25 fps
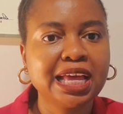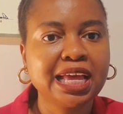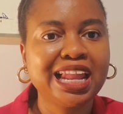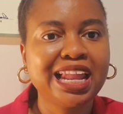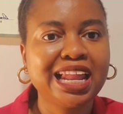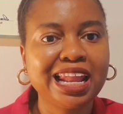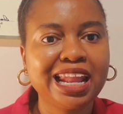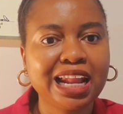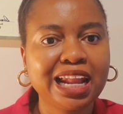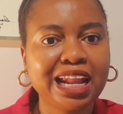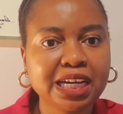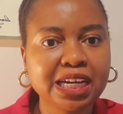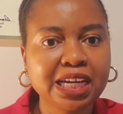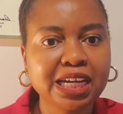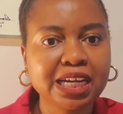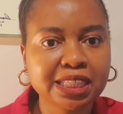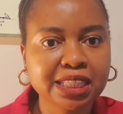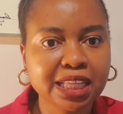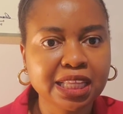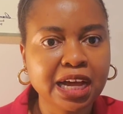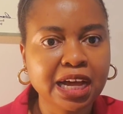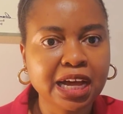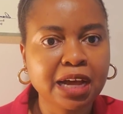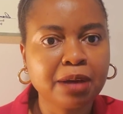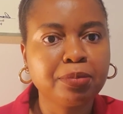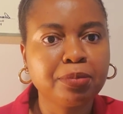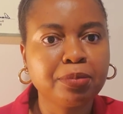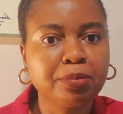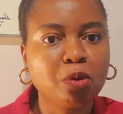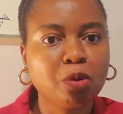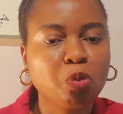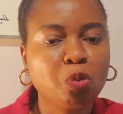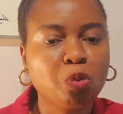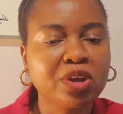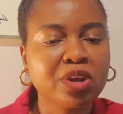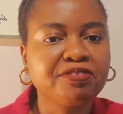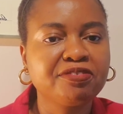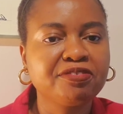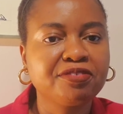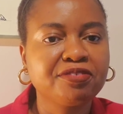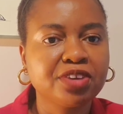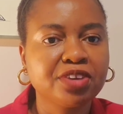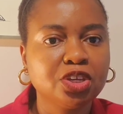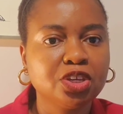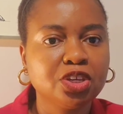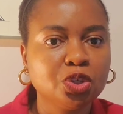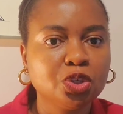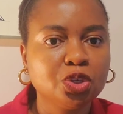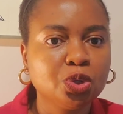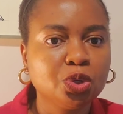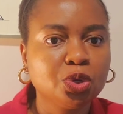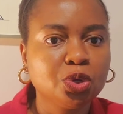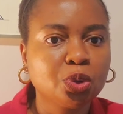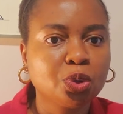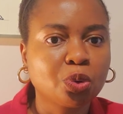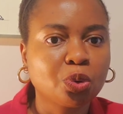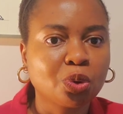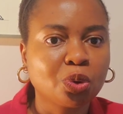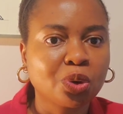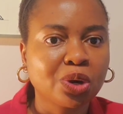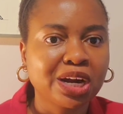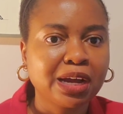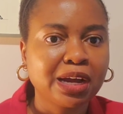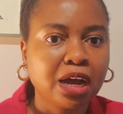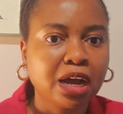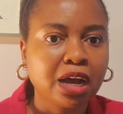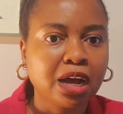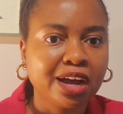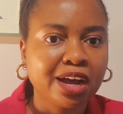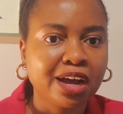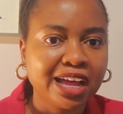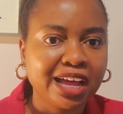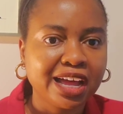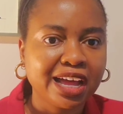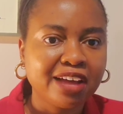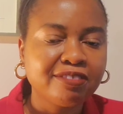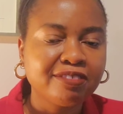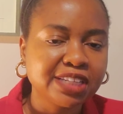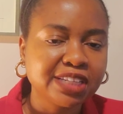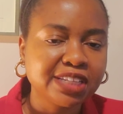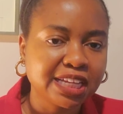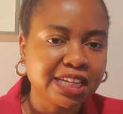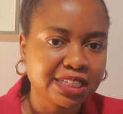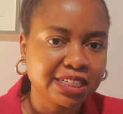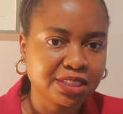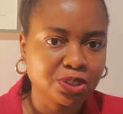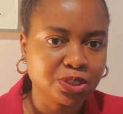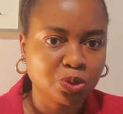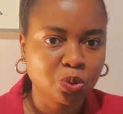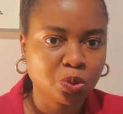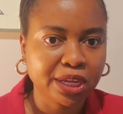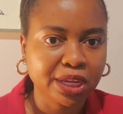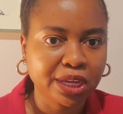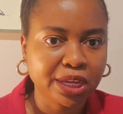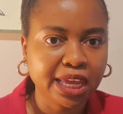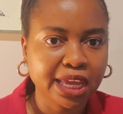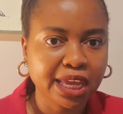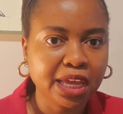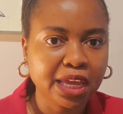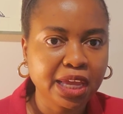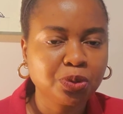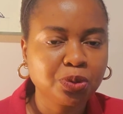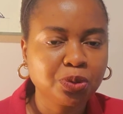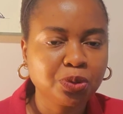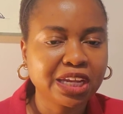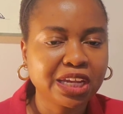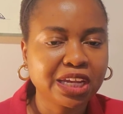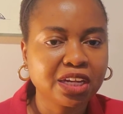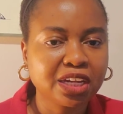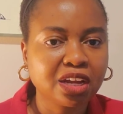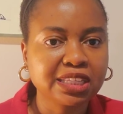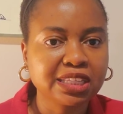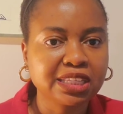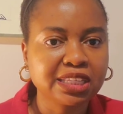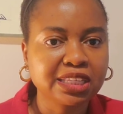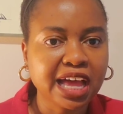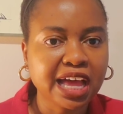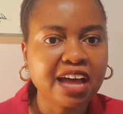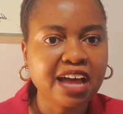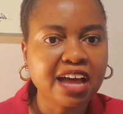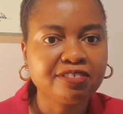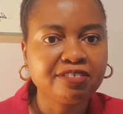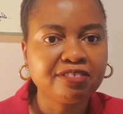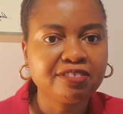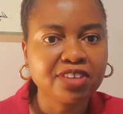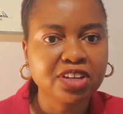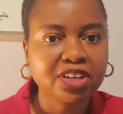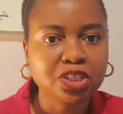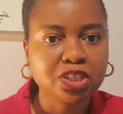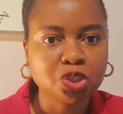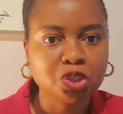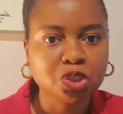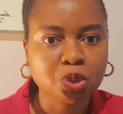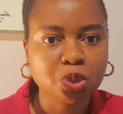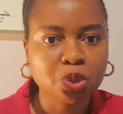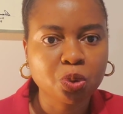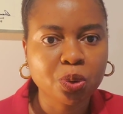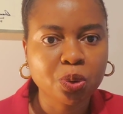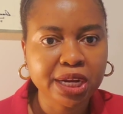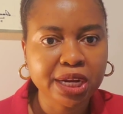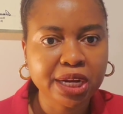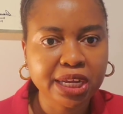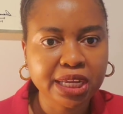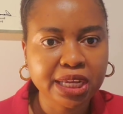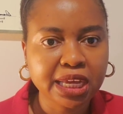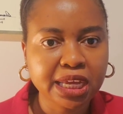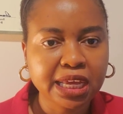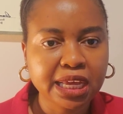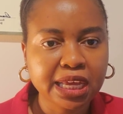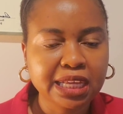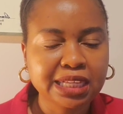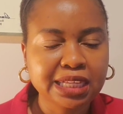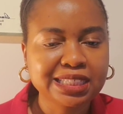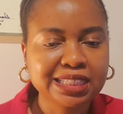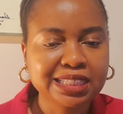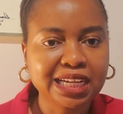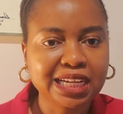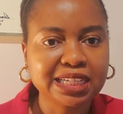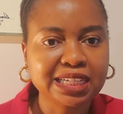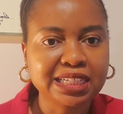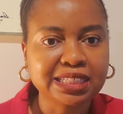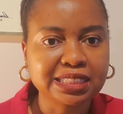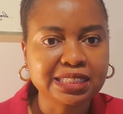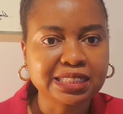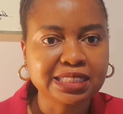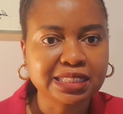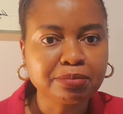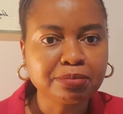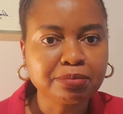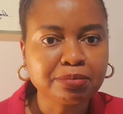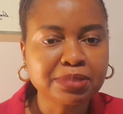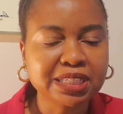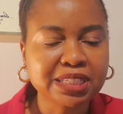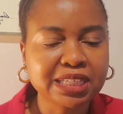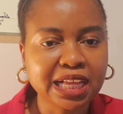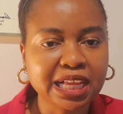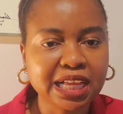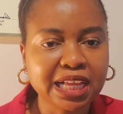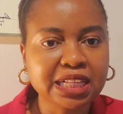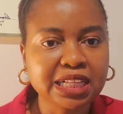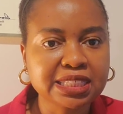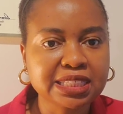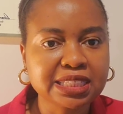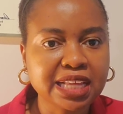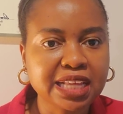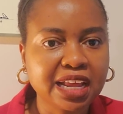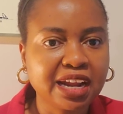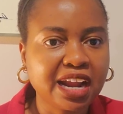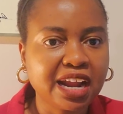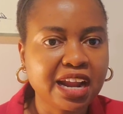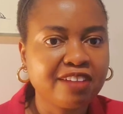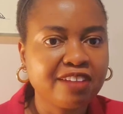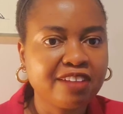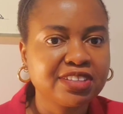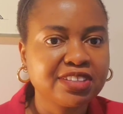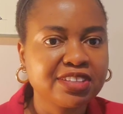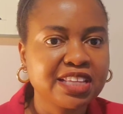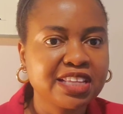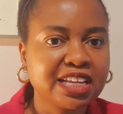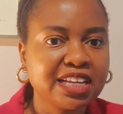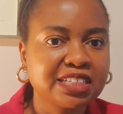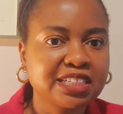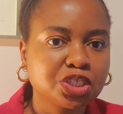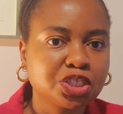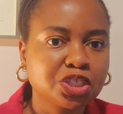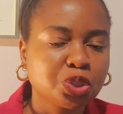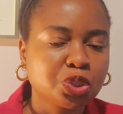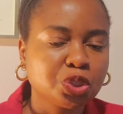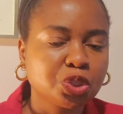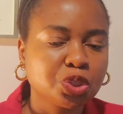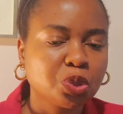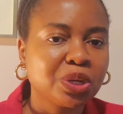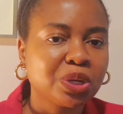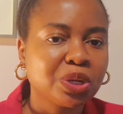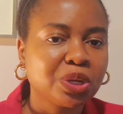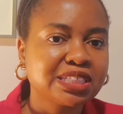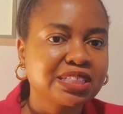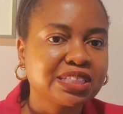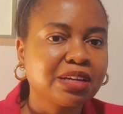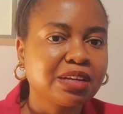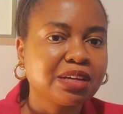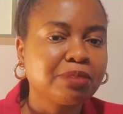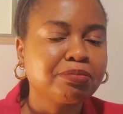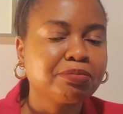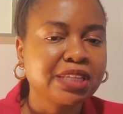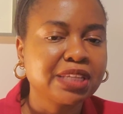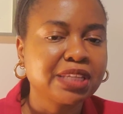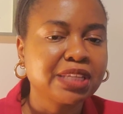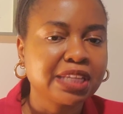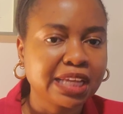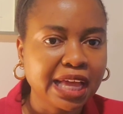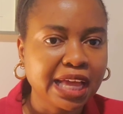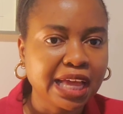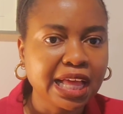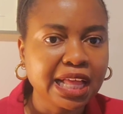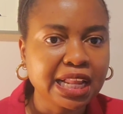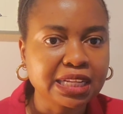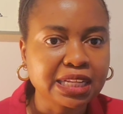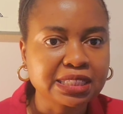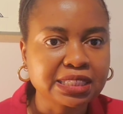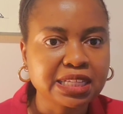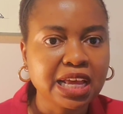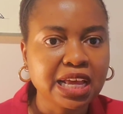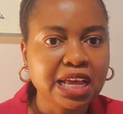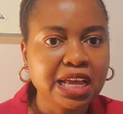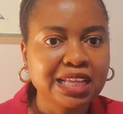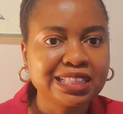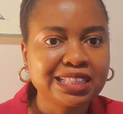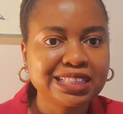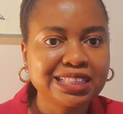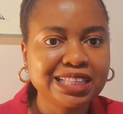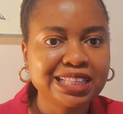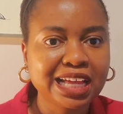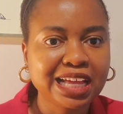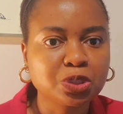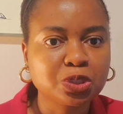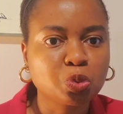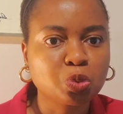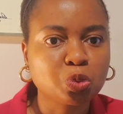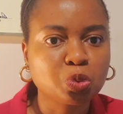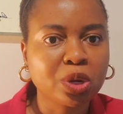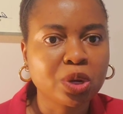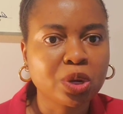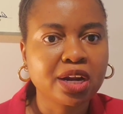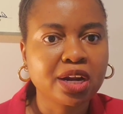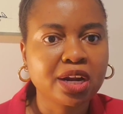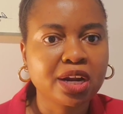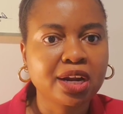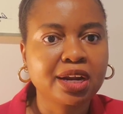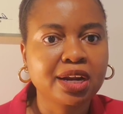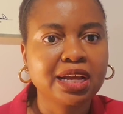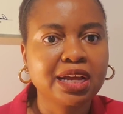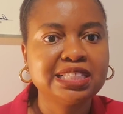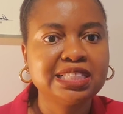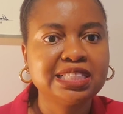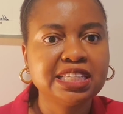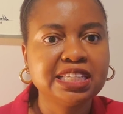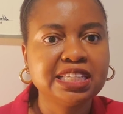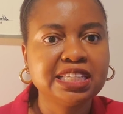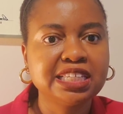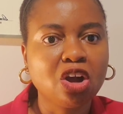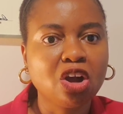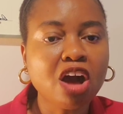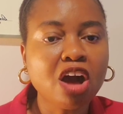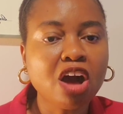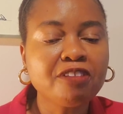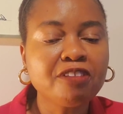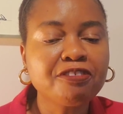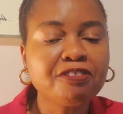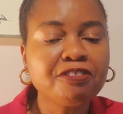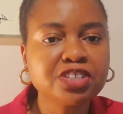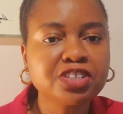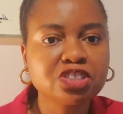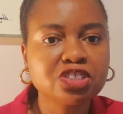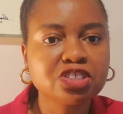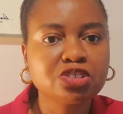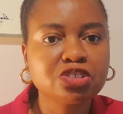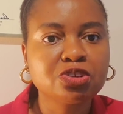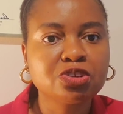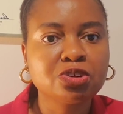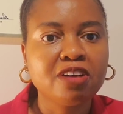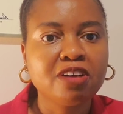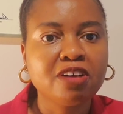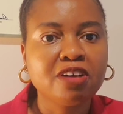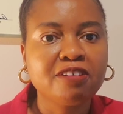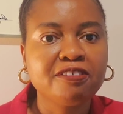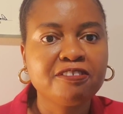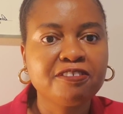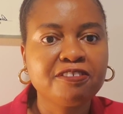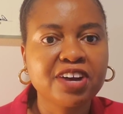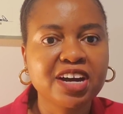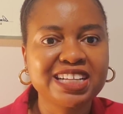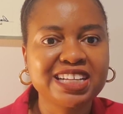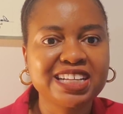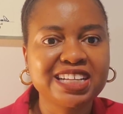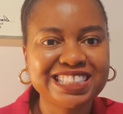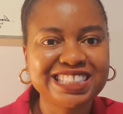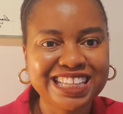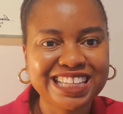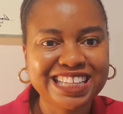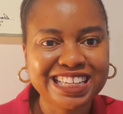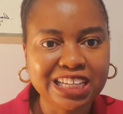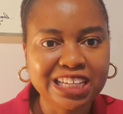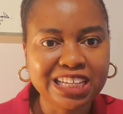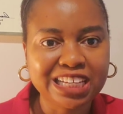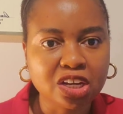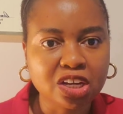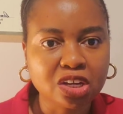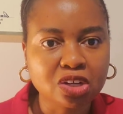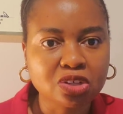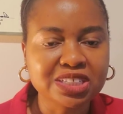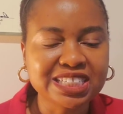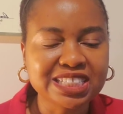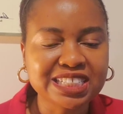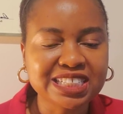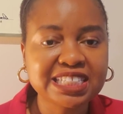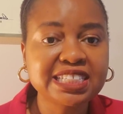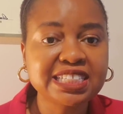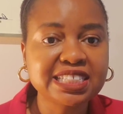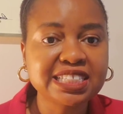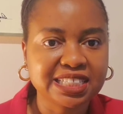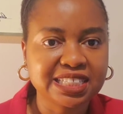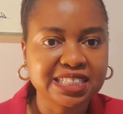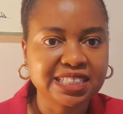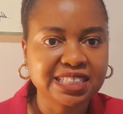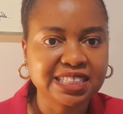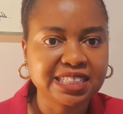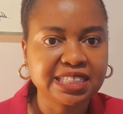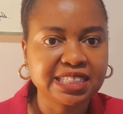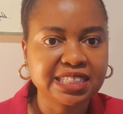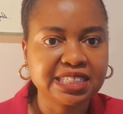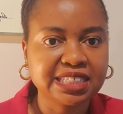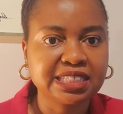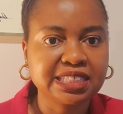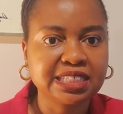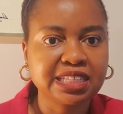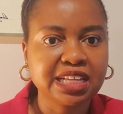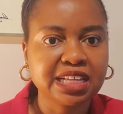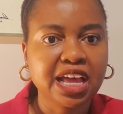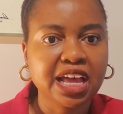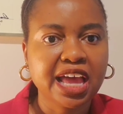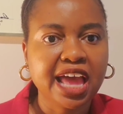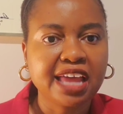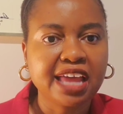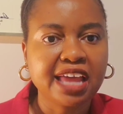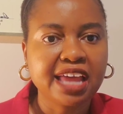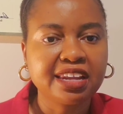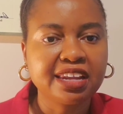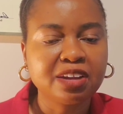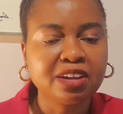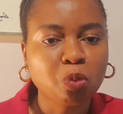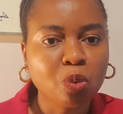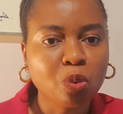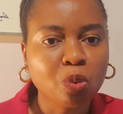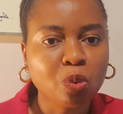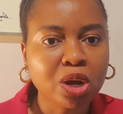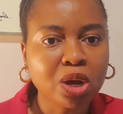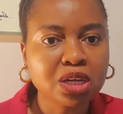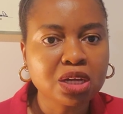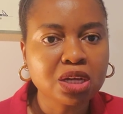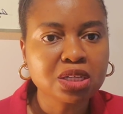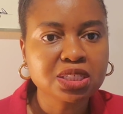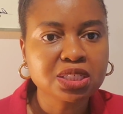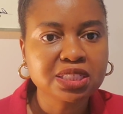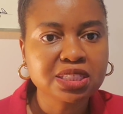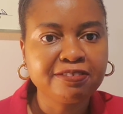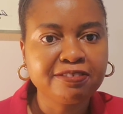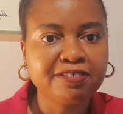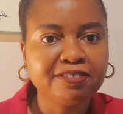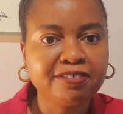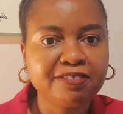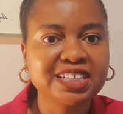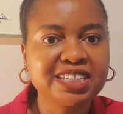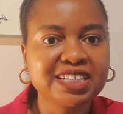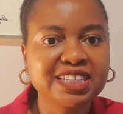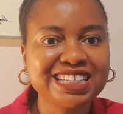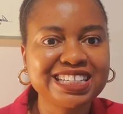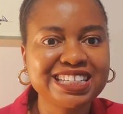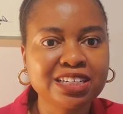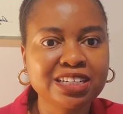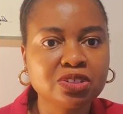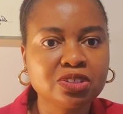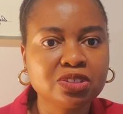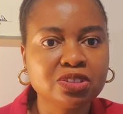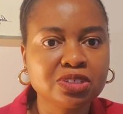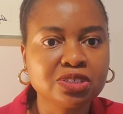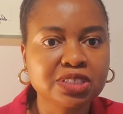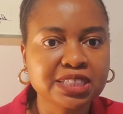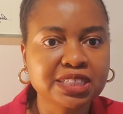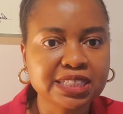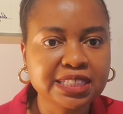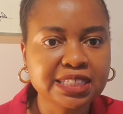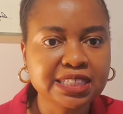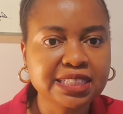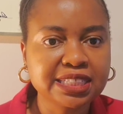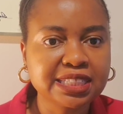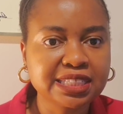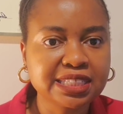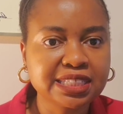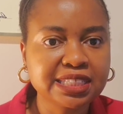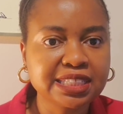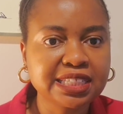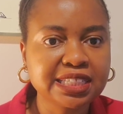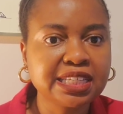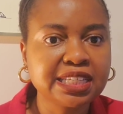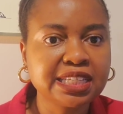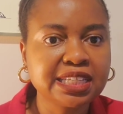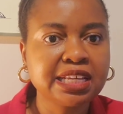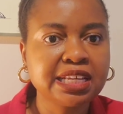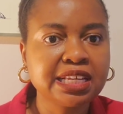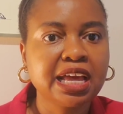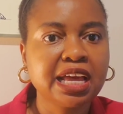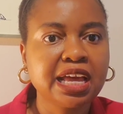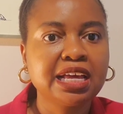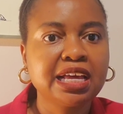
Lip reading: lined up with your evidence. Okay, you cannot have a story telling something else and evidence showing something else. That's where the officer finds inconsistencies, and once they find inconsistencies,